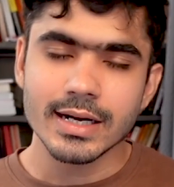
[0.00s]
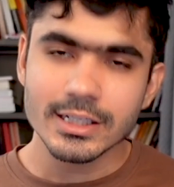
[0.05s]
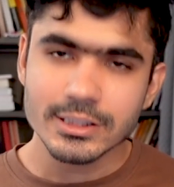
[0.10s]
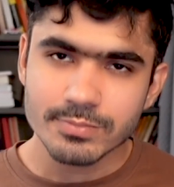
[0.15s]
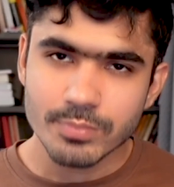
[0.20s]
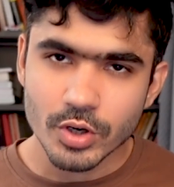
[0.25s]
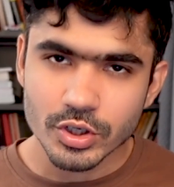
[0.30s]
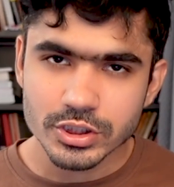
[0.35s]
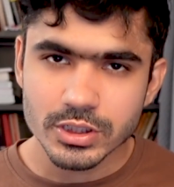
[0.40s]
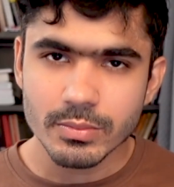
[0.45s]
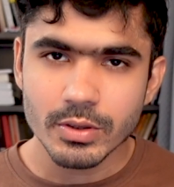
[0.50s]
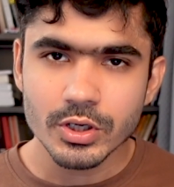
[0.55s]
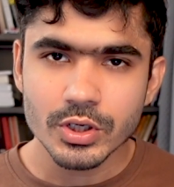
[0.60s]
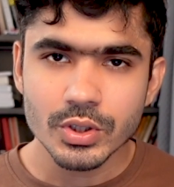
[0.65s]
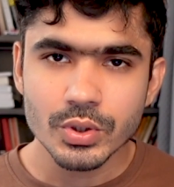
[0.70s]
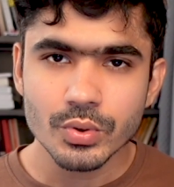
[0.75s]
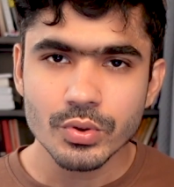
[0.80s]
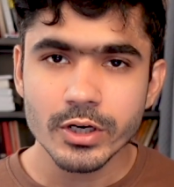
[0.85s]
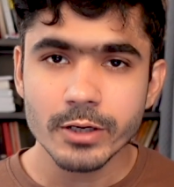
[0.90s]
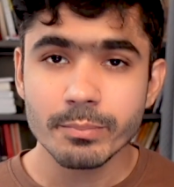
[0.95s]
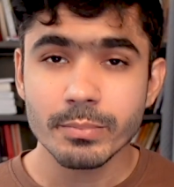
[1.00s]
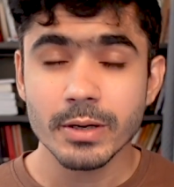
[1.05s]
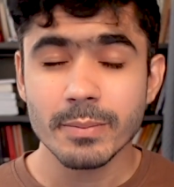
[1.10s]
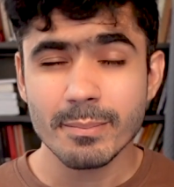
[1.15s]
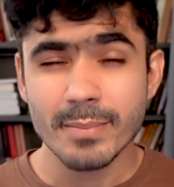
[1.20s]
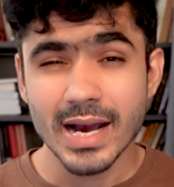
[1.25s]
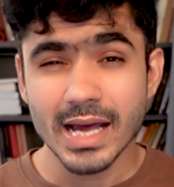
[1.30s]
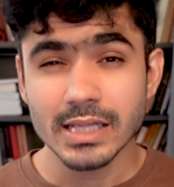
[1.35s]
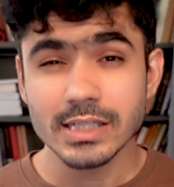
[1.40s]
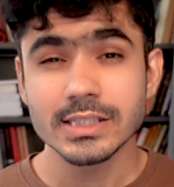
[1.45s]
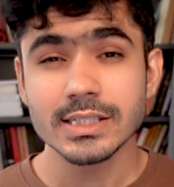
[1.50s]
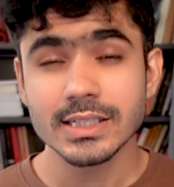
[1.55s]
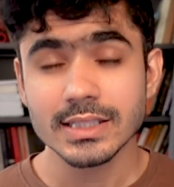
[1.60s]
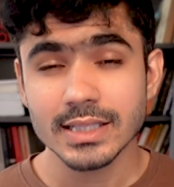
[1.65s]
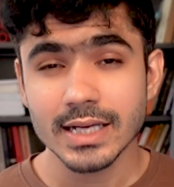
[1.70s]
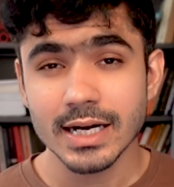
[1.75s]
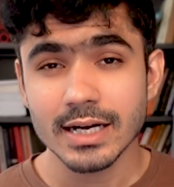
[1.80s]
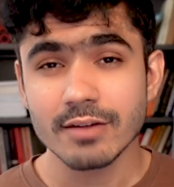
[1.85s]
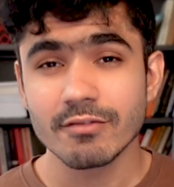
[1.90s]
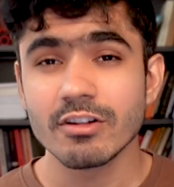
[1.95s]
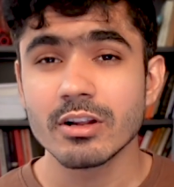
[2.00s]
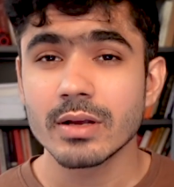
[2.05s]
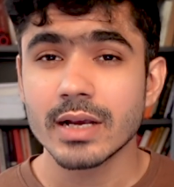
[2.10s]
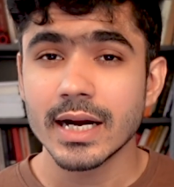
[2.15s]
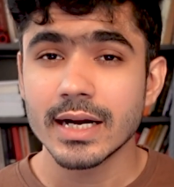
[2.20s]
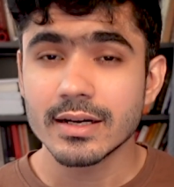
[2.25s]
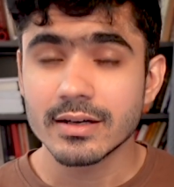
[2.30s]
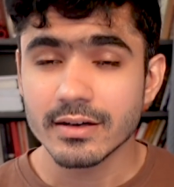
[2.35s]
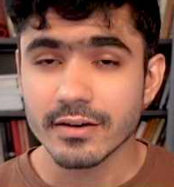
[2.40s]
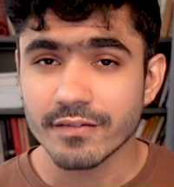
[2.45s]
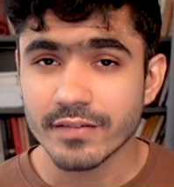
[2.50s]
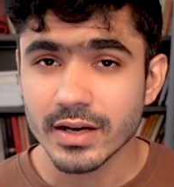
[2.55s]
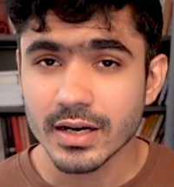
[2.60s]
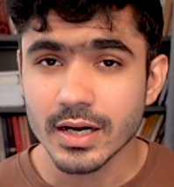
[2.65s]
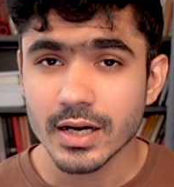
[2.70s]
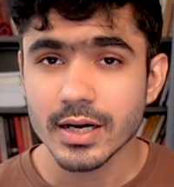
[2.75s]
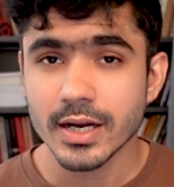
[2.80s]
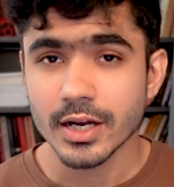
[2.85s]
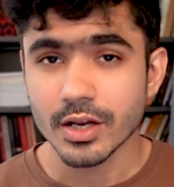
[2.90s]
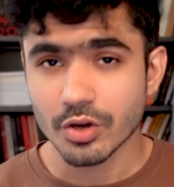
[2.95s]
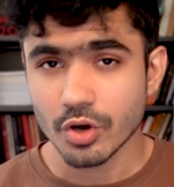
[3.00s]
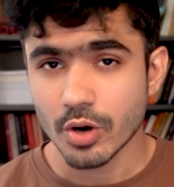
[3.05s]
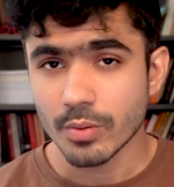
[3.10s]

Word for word: it is possible to do it, but managing that will get difficult and